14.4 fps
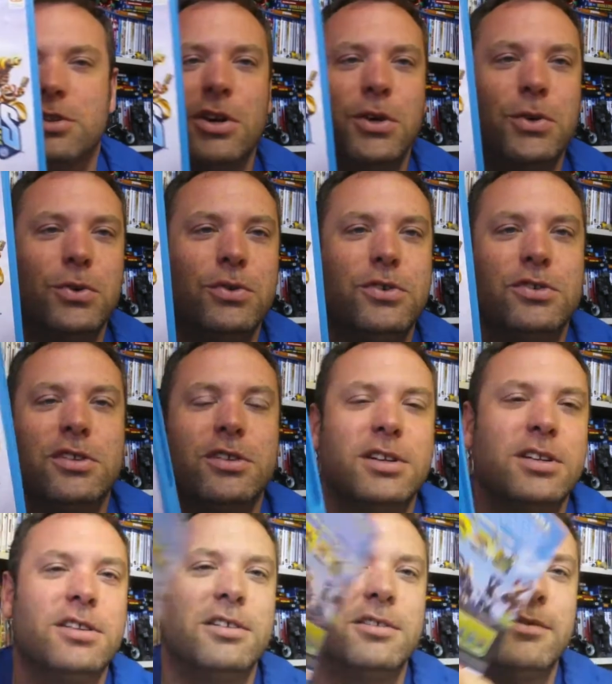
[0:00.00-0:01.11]
no good because I need
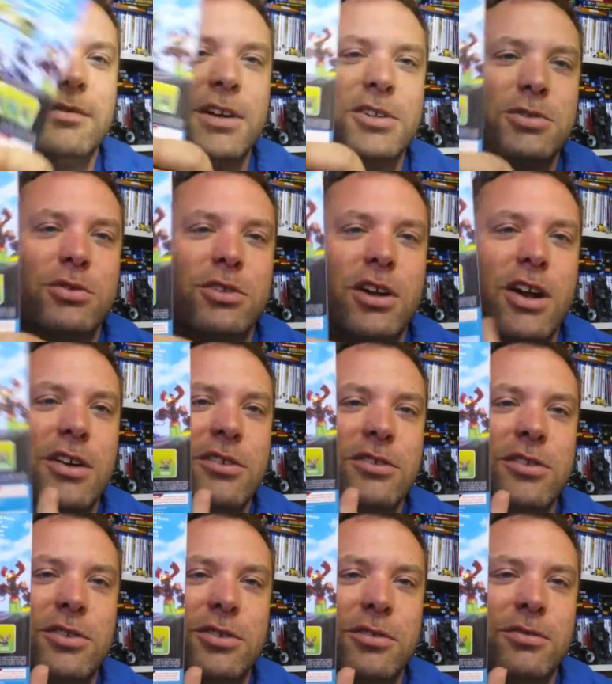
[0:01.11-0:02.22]
the actual characters
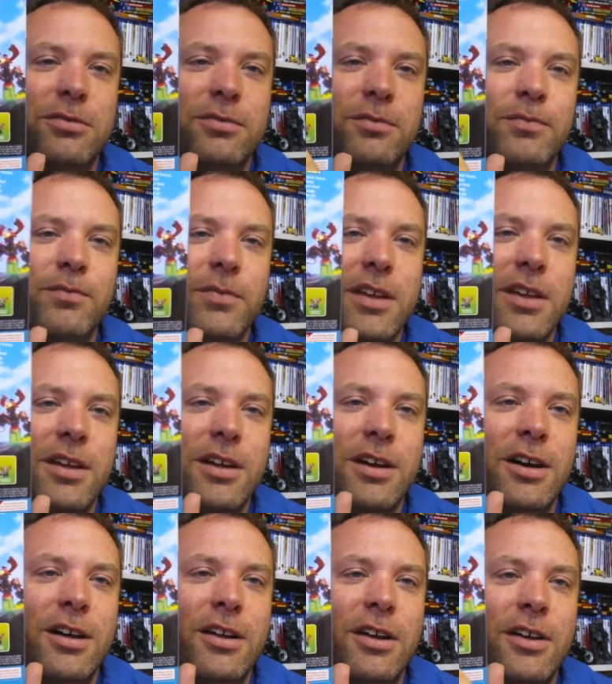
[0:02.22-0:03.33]
to sort of
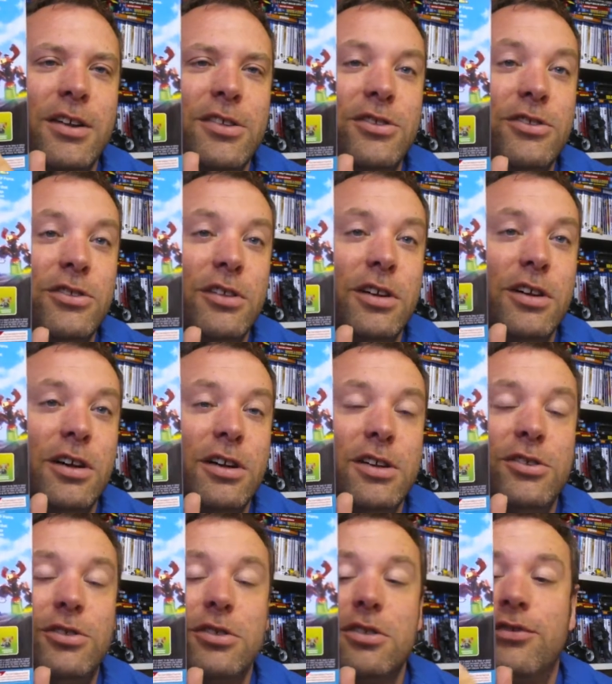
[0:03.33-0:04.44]
I
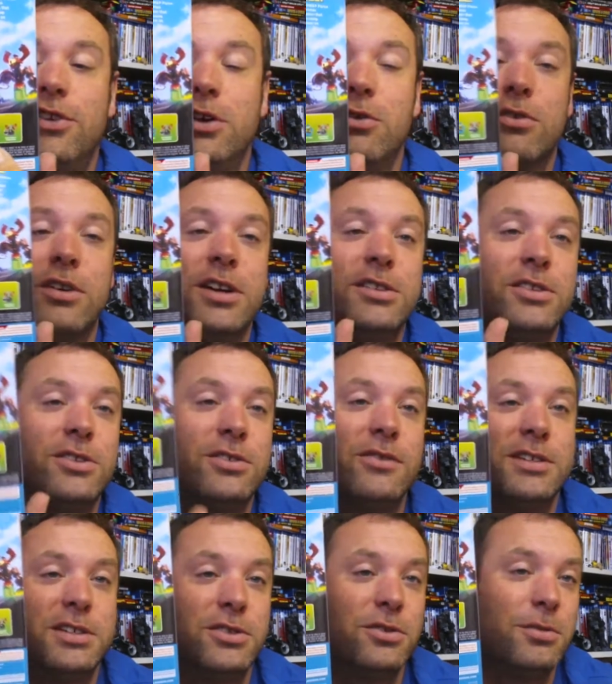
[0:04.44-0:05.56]
need sort of the figurines just to
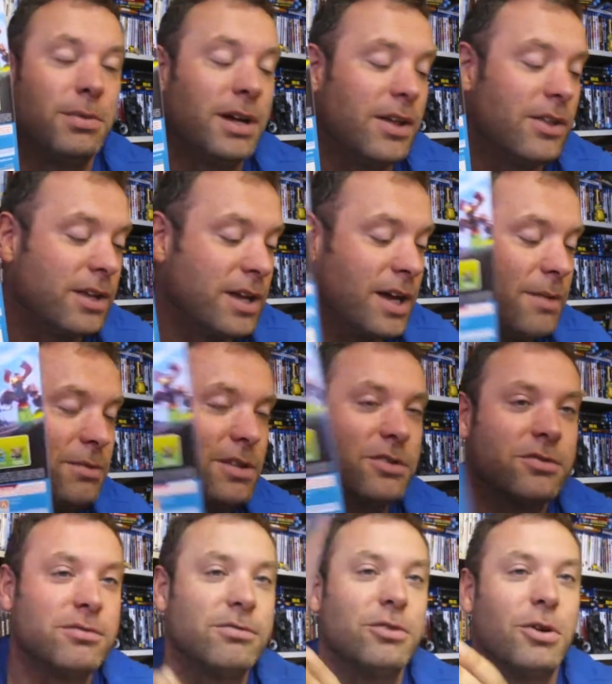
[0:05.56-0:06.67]
actually sort of play the games.
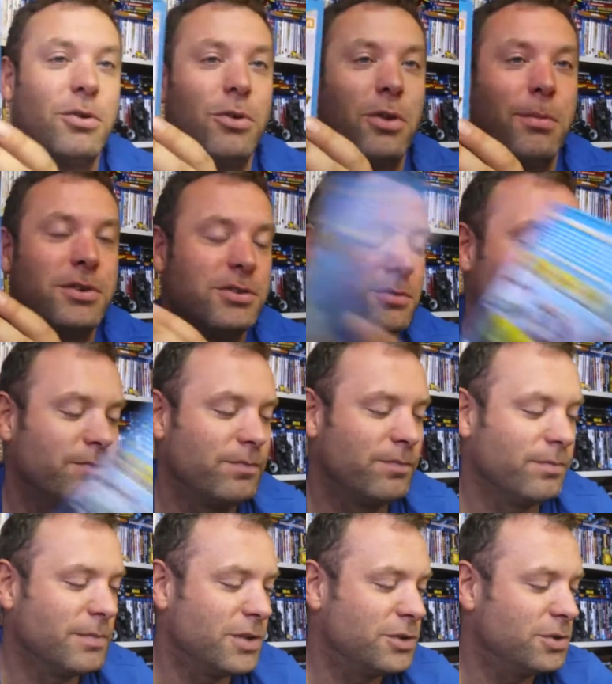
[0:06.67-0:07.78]
That's all that much
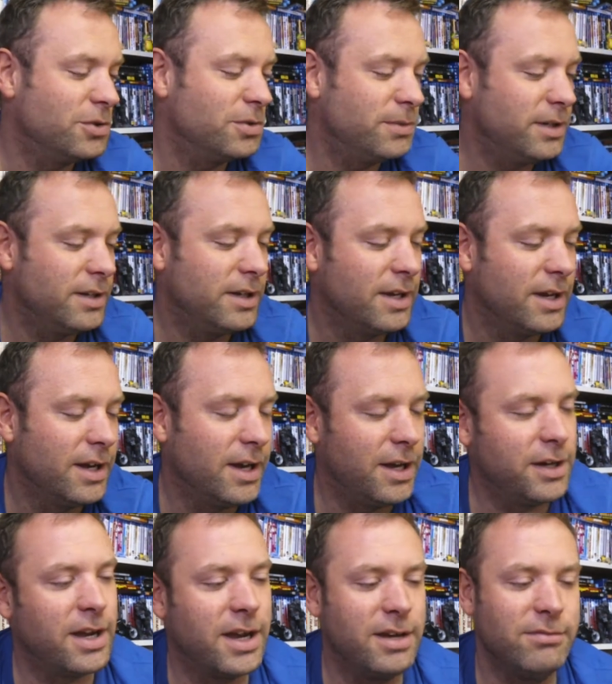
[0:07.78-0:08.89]
good to me. And
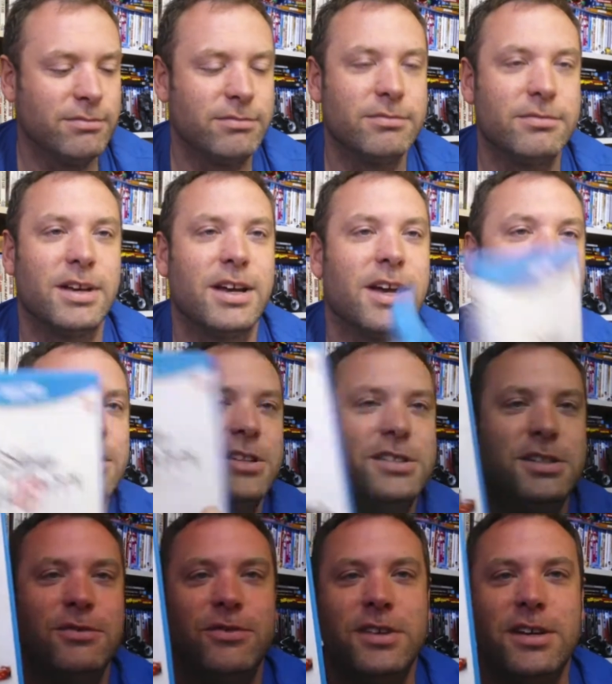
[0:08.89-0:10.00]
again,
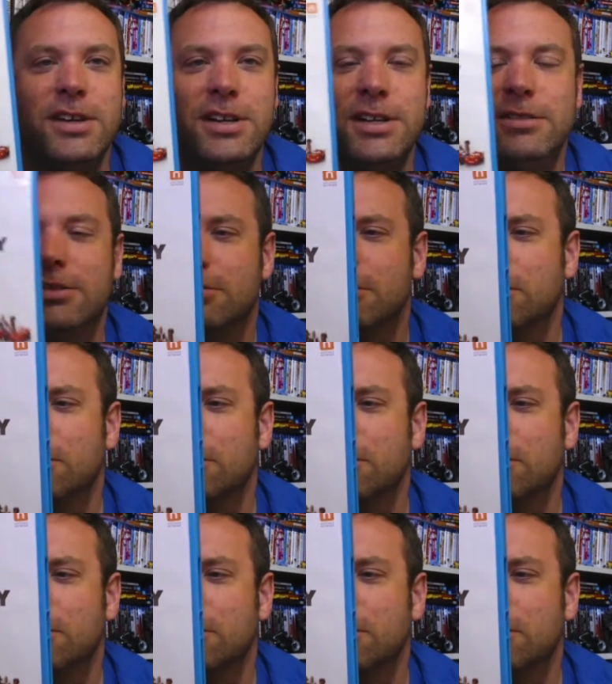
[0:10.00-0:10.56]
Disney Infinity, just the